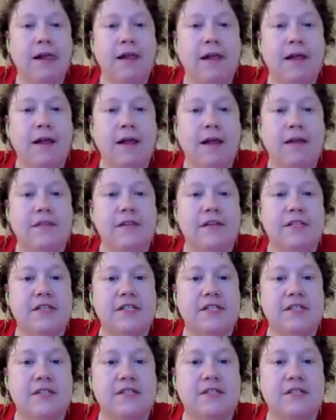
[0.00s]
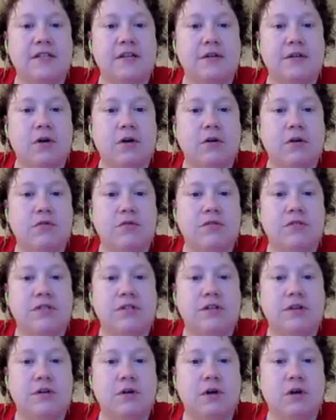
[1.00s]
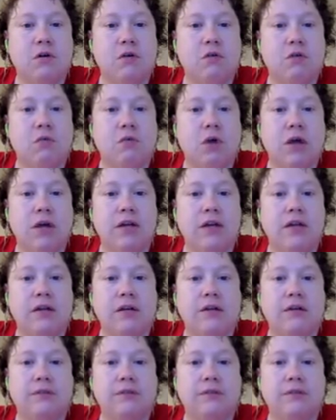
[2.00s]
And this is 0, 0, 1,